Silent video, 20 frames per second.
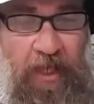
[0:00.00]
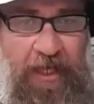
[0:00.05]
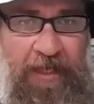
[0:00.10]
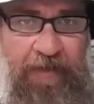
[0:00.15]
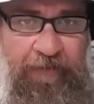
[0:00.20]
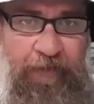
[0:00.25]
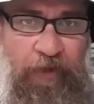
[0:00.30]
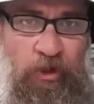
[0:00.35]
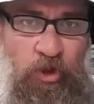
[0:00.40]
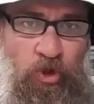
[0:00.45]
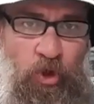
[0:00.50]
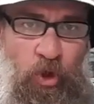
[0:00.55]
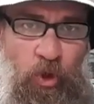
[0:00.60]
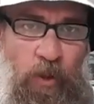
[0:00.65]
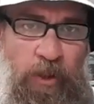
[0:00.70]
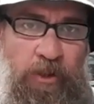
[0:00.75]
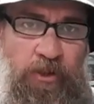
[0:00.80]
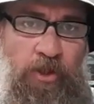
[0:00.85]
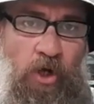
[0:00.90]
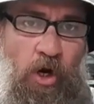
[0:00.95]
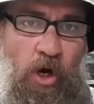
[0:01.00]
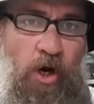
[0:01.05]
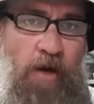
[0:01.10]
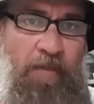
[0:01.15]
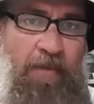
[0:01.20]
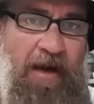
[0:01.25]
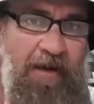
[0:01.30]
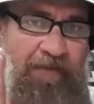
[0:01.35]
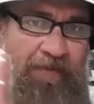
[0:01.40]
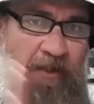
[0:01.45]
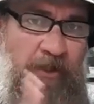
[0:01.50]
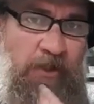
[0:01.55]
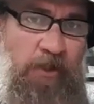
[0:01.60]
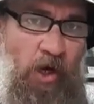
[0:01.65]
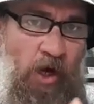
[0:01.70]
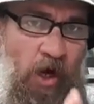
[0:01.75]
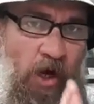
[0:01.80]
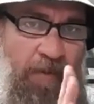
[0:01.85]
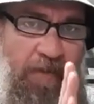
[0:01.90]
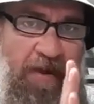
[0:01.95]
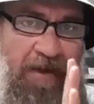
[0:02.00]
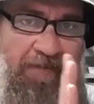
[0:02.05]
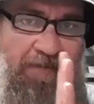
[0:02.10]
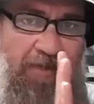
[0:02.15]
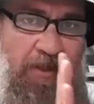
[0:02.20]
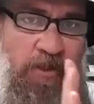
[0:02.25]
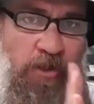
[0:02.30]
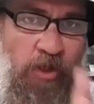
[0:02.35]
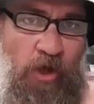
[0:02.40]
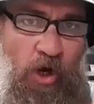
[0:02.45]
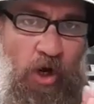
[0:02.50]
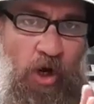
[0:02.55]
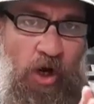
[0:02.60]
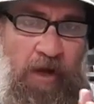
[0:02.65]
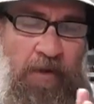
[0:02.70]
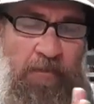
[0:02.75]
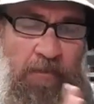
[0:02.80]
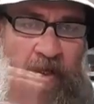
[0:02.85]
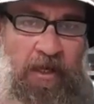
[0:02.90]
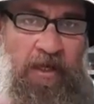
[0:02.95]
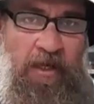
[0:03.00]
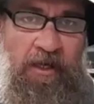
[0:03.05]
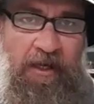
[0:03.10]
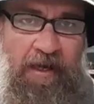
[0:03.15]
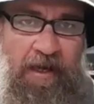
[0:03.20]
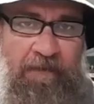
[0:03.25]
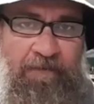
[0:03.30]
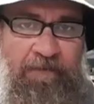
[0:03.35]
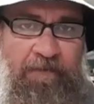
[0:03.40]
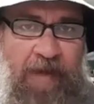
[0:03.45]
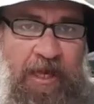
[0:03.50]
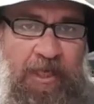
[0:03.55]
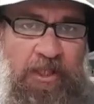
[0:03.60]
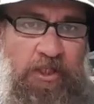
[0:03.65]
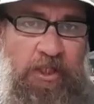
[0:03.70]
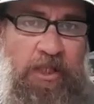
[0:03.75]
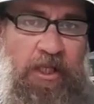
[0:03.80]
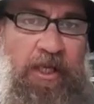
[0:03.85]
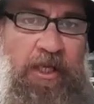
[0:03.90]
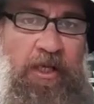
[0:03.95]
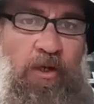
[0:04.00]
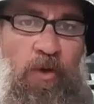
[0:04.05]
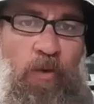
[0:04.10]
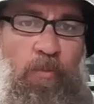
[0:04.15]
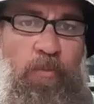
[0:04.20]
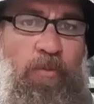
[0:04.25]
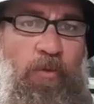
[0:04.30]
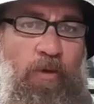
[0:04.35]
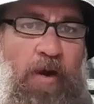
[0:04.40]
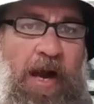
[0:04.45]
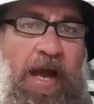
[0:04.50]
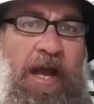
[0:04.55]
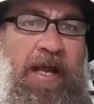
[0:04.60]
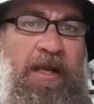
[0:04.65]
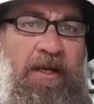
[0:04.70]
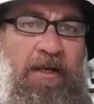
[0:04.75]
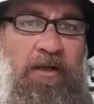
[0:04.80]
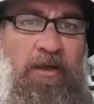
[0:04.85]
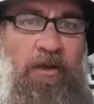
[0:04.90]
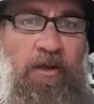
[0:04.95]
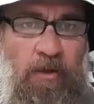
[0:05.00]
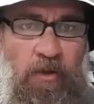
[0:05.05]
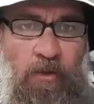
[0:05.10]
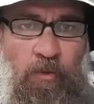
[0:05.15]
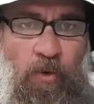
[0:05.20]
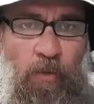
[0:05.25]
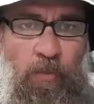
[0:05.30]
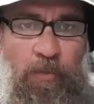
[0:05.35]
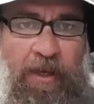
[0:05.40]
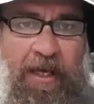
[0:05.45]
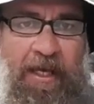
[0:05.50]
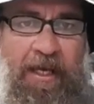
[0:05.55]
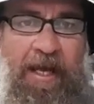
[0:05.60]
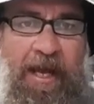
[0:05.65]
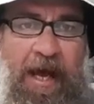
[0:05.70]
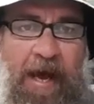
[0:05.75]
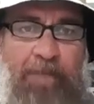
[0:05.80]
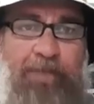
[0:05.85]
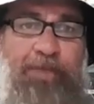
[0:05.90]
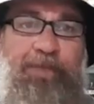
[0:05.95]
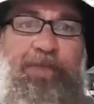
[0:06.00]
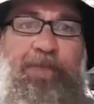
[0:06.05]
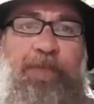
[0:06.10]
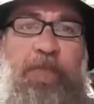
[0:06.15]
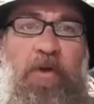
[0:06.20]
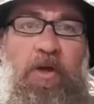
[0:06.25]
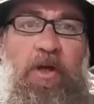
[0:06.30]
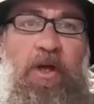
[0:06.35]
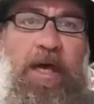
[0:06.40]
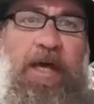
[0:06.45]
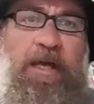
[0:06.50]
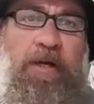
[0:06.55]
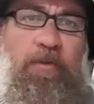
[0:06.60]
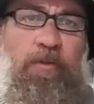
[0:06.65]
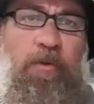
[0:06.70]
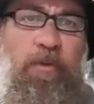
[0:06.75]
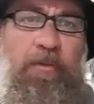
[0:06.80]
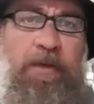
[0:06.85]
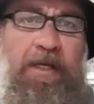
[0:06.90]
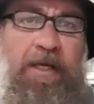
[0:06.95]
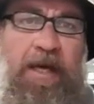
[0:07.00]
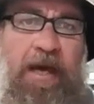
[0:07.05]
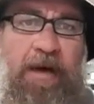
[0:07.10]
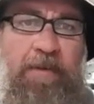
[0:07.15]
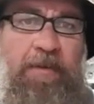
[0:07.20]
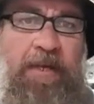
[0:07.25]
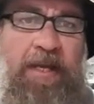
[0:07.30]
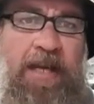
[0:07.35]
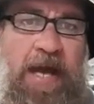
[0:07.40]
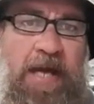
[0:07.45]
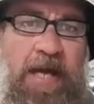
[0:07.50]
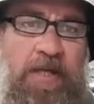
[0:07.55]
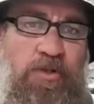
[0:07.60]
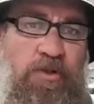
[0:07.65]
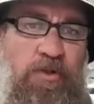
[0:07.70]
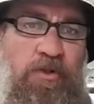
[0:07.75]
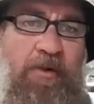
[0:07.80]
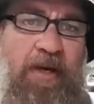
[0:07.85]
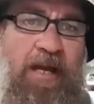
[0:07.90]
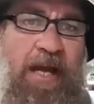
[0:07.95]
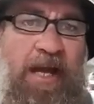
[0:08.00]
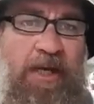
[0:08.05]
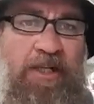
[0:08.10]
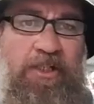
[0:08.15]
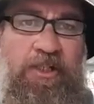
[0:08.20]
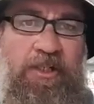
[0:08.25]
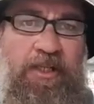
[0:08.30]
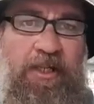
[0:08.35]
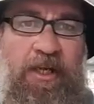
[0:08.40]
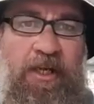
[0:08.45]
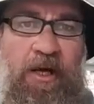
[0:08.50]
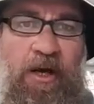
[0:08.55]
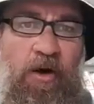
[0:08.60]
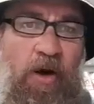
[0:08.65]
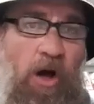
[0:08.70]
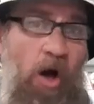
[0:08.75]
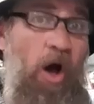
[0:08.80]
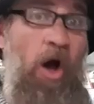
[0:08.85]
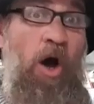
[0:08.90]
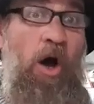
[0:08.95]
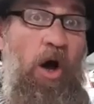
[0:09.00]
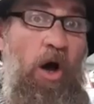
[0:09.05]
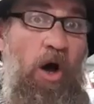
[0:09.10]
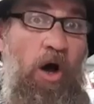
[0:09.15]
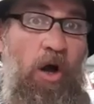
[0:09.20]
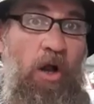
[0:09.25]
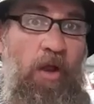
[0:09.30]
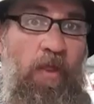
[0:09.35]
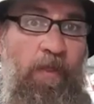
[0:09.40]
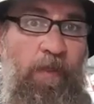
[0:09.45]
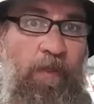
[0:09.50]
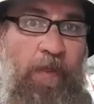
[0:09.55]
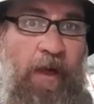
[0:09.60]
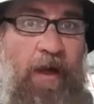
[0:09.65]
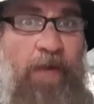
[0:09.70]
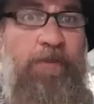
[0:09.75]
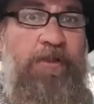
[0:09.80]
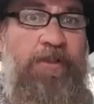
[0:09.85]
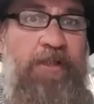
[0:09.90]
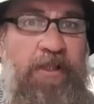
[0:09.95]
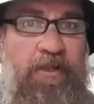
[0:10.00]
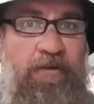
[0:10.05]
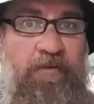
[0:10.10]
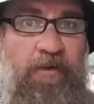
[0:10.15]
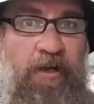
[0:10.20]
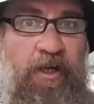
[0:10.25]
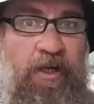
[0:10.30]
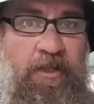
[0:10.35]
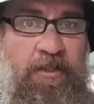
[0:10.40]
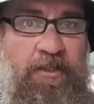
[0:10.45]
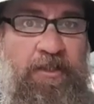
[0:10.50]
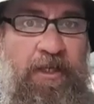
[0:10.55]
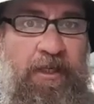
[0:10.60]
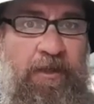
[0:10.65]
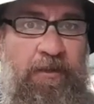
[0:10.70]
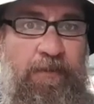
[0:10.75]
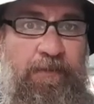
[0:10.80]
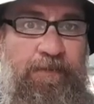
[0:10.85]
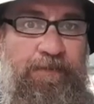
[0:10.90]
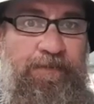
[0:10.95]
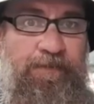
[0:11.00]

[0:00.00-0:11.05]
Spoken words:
If you do it time after time after time, eventually your brain will pick it up and it will become a natural reaction to go, oh, that was an inverted signal.